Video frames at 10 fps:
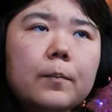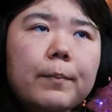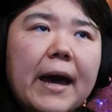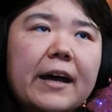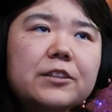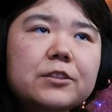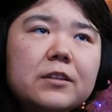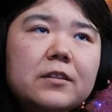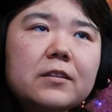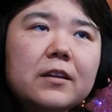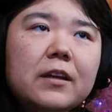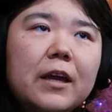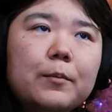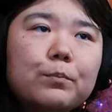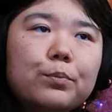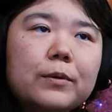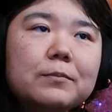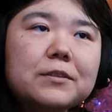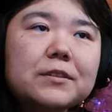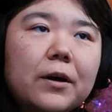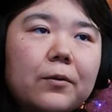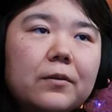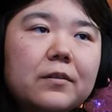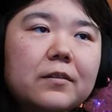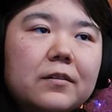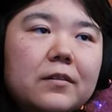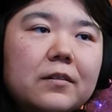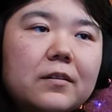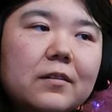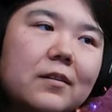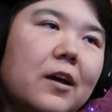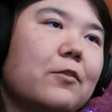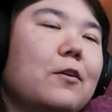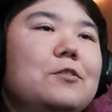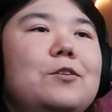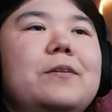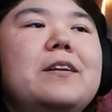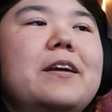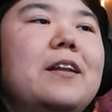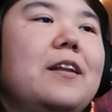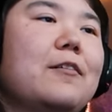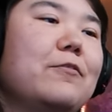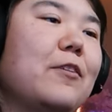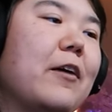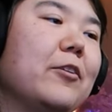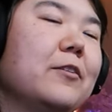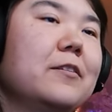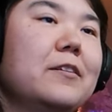Passion and Brimstone. Of course, you're reading like a love novel.